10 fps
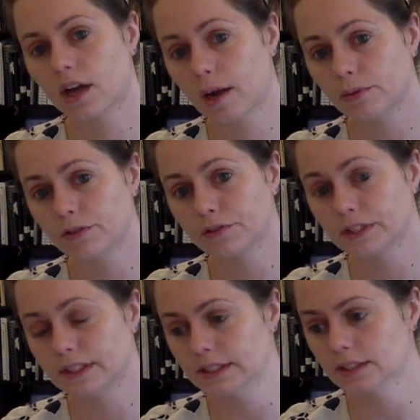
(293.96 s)
A couple of
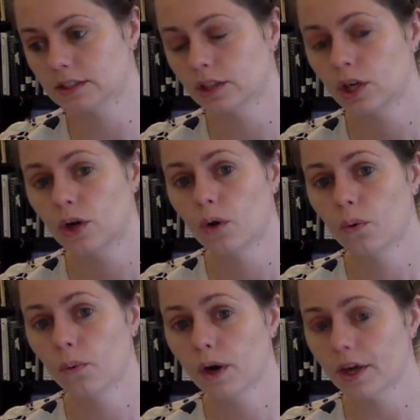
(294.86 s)
reasons.
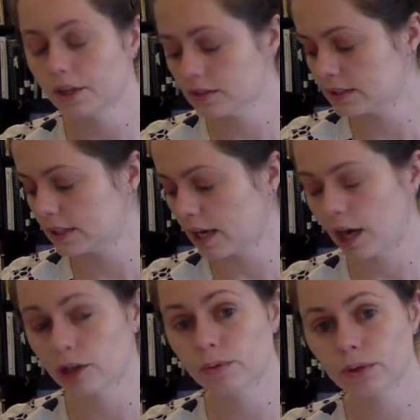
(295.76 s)
1,
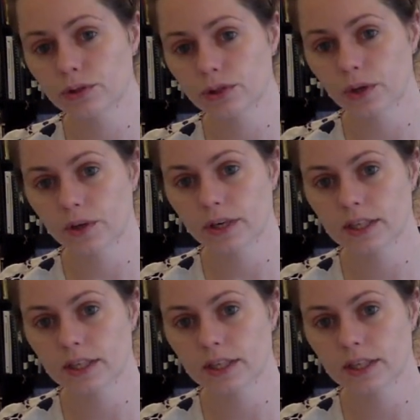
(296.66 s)
staccato bow stroke.